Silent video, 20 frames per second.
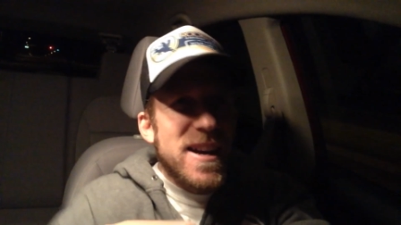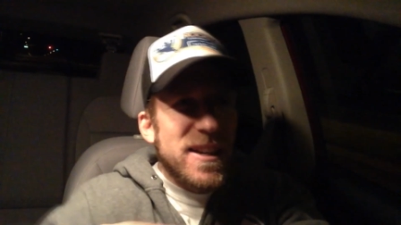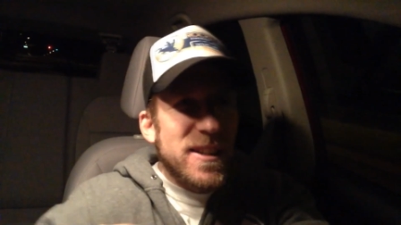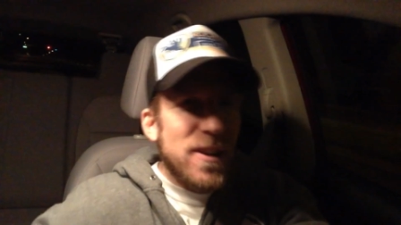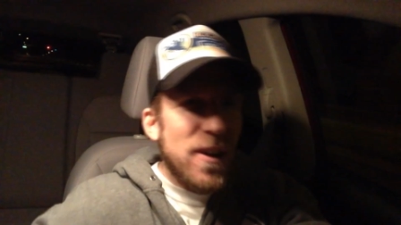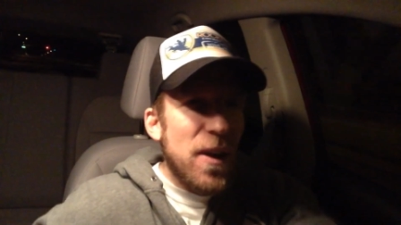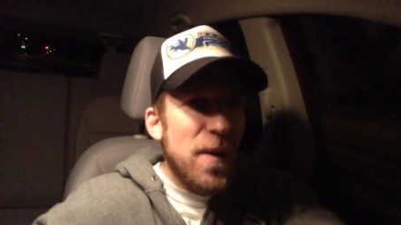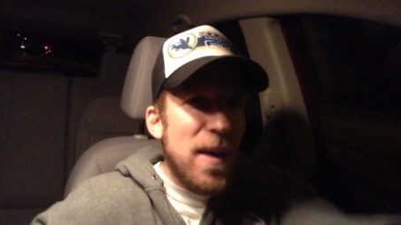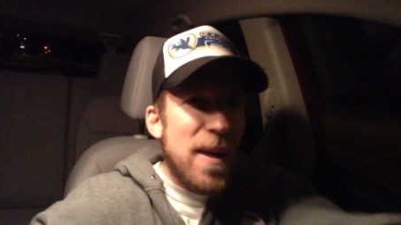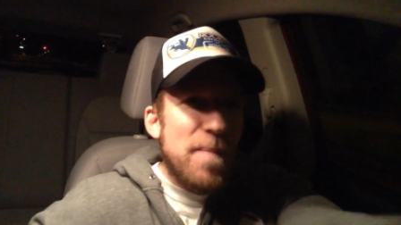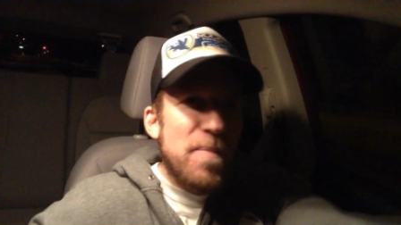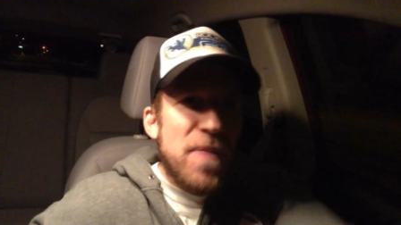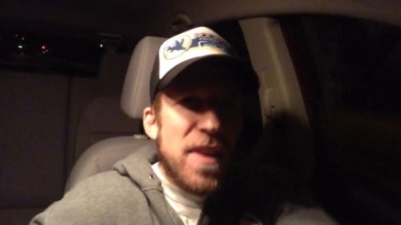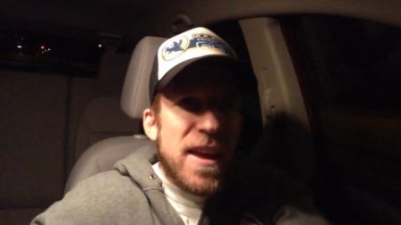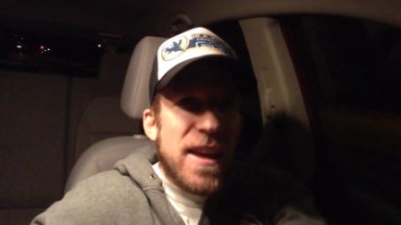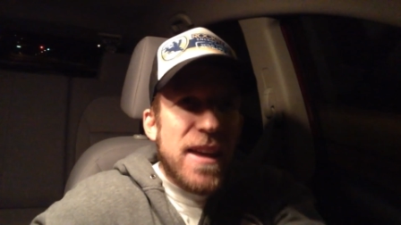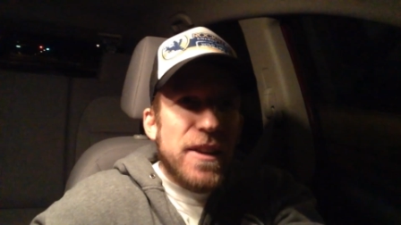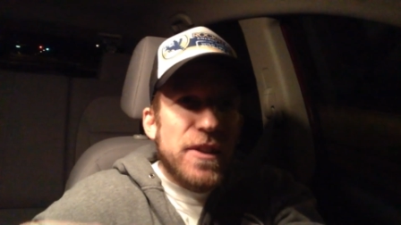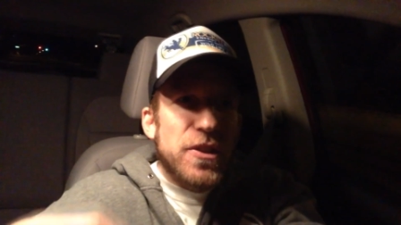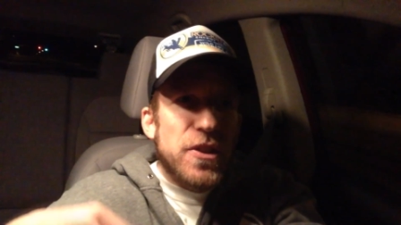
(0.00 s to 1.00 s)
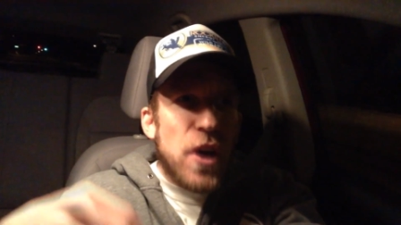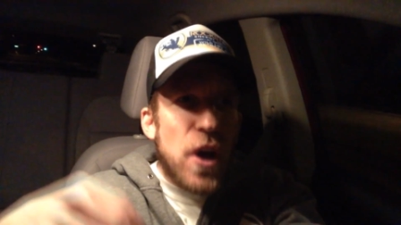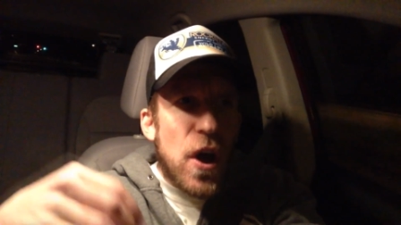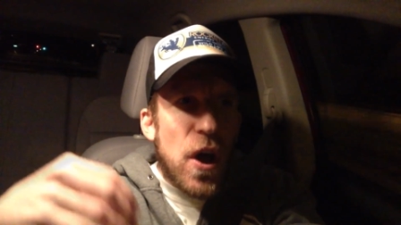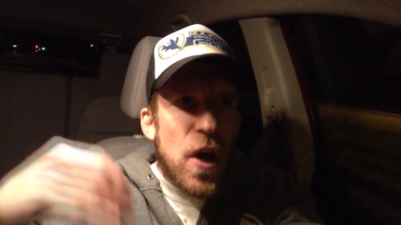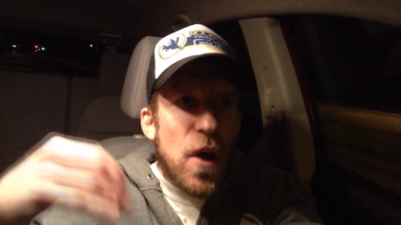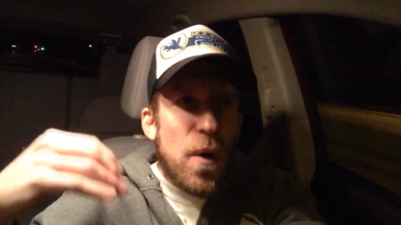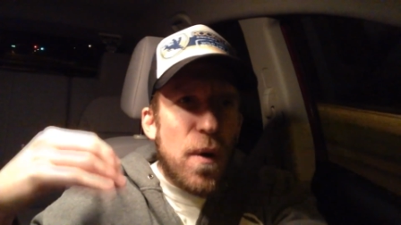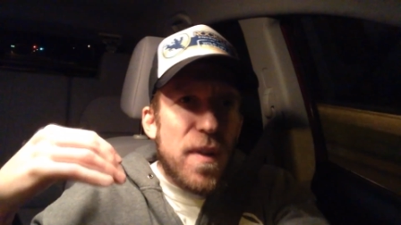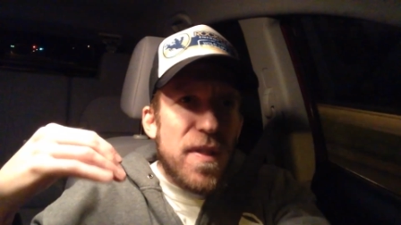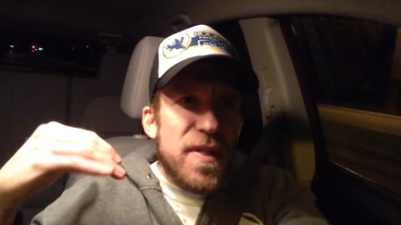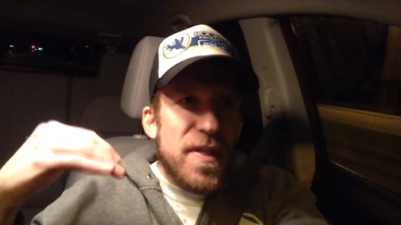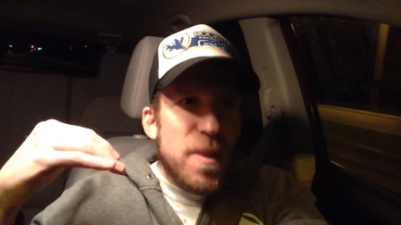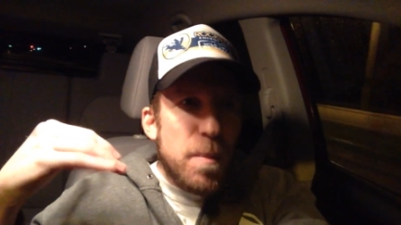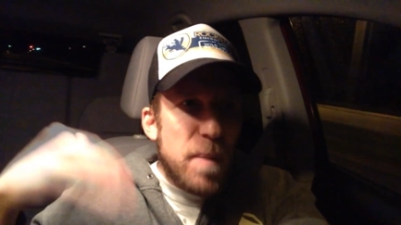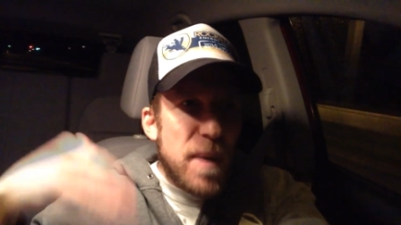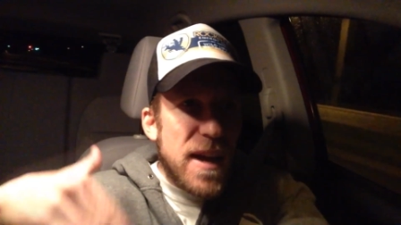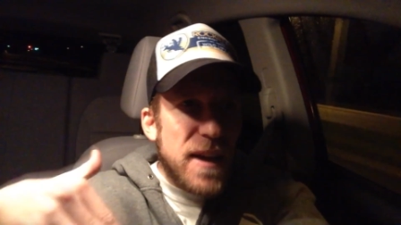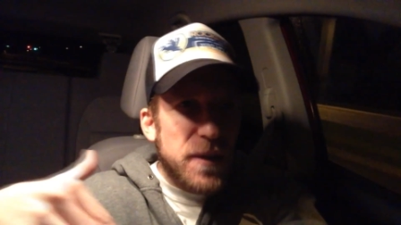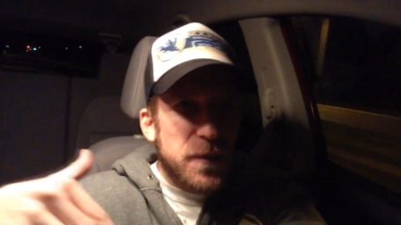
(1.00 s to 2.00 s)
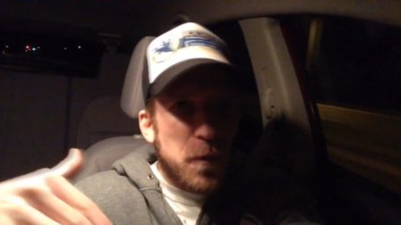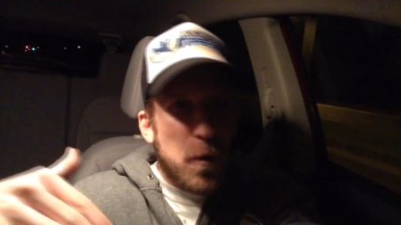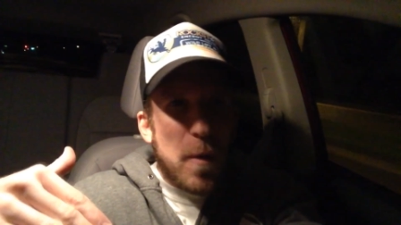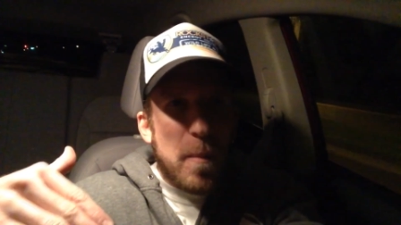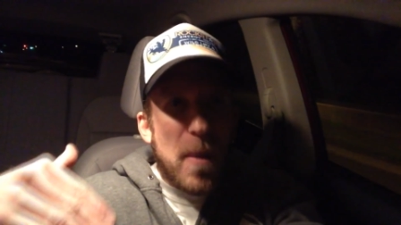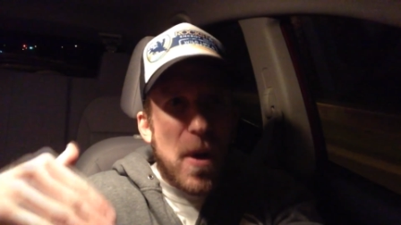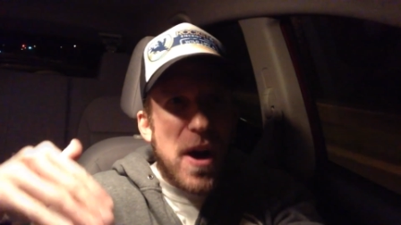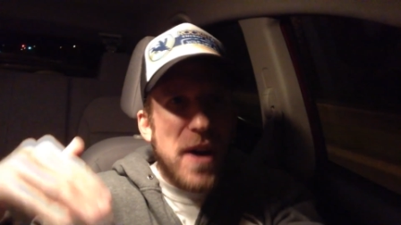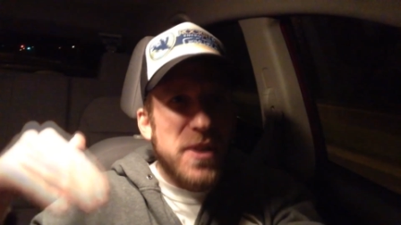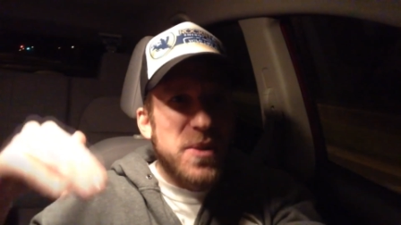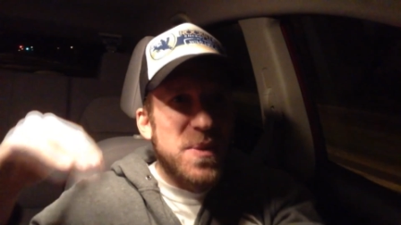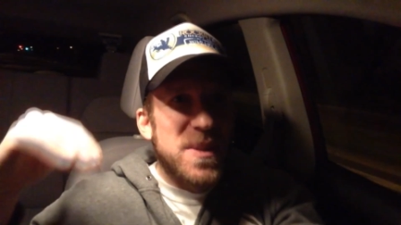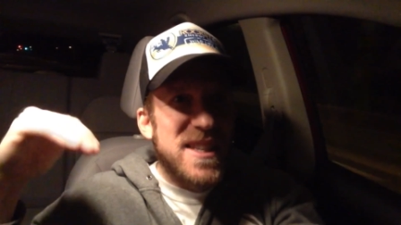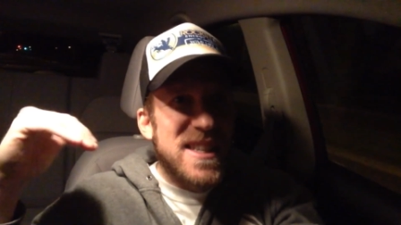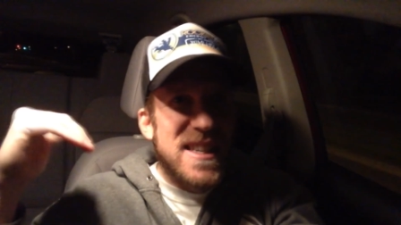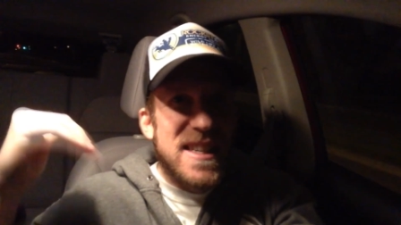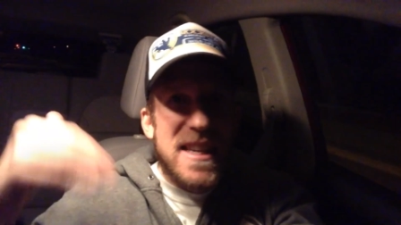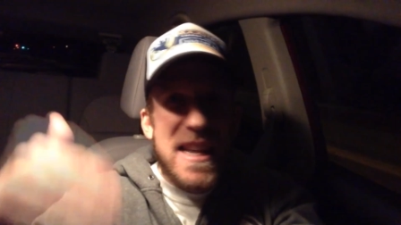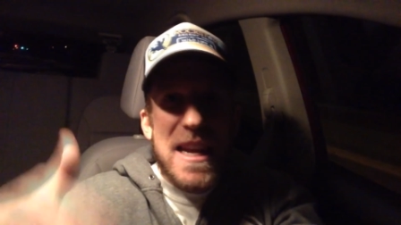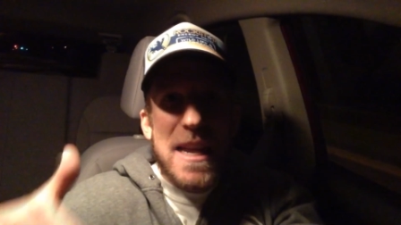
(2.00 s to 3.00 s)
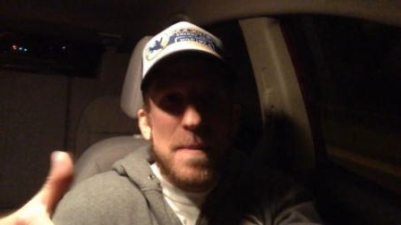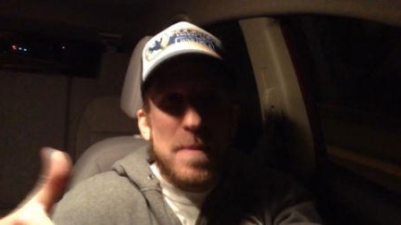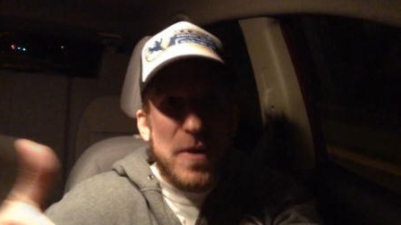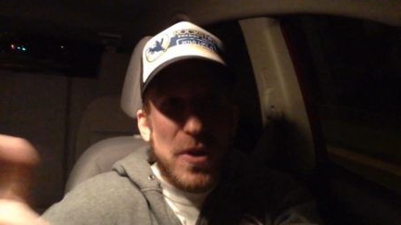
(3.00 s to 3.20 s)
So anyway, so the PS4 box was deep.